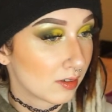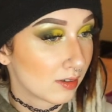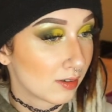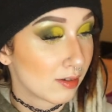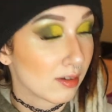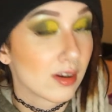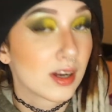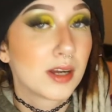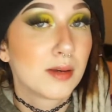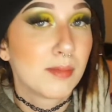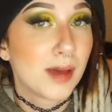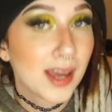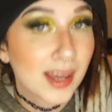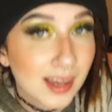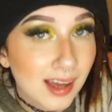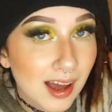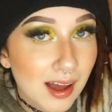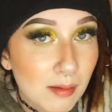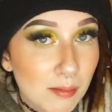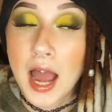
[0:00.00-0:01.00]
green
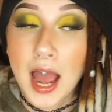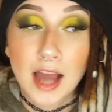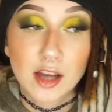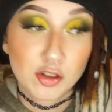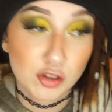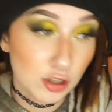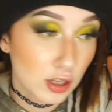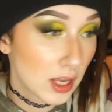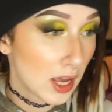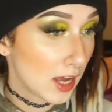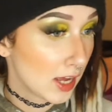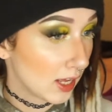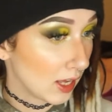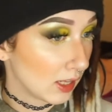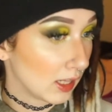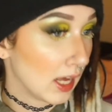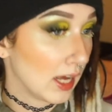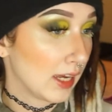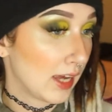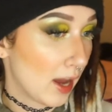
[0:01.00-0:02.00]
makeup. Actually, I
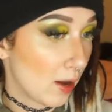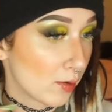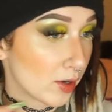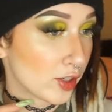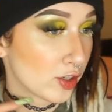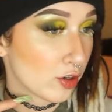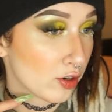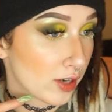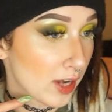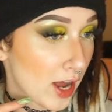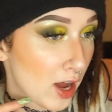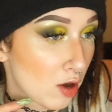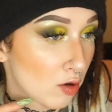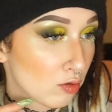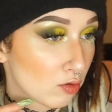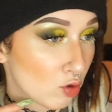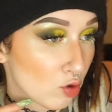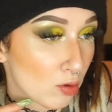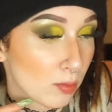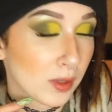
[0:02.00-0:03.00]
like how it turned
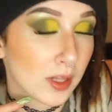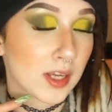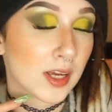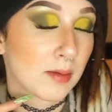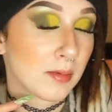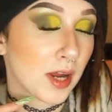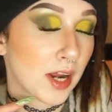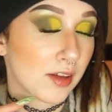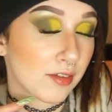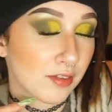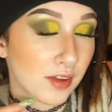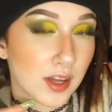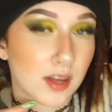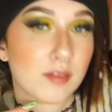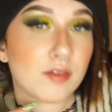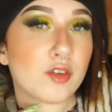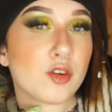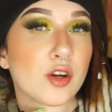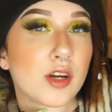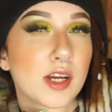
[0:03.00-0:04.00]
out. Normally, I'm not a
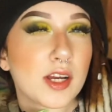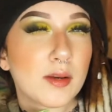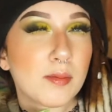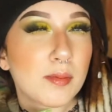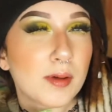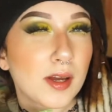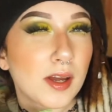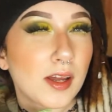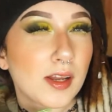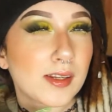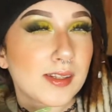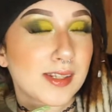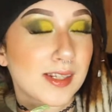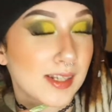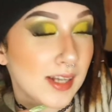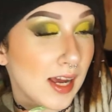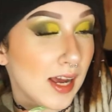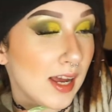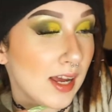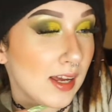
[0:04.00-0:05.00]
fan of green, but
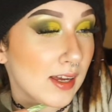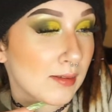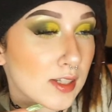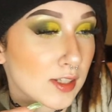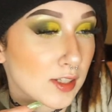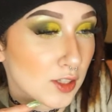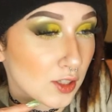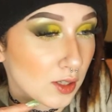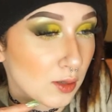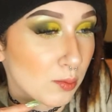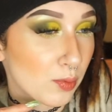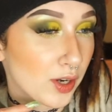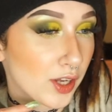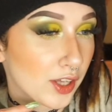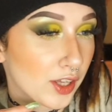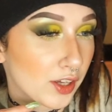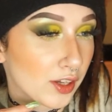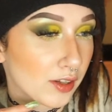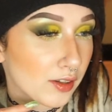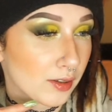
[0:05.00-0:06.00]
today it's looking
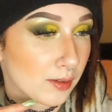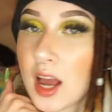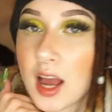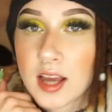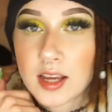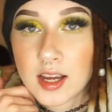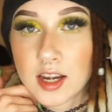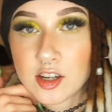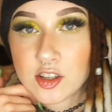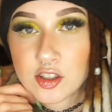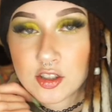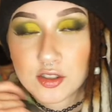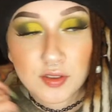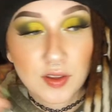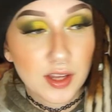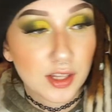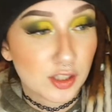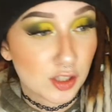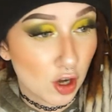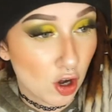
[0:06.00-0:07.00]
pretty good. I kind of just feel
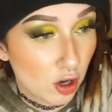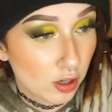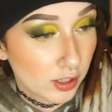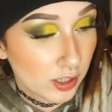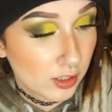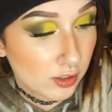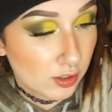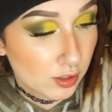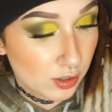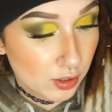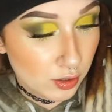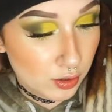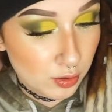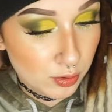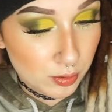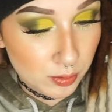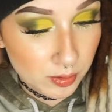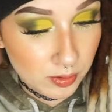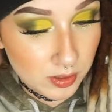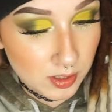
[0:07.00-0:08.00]
like talking to
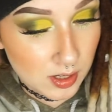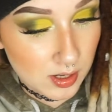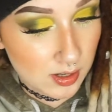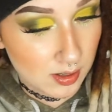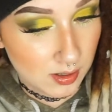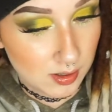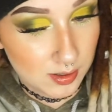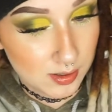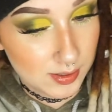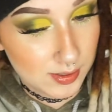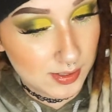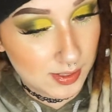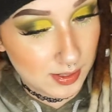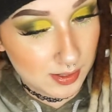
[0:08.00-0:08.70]
you because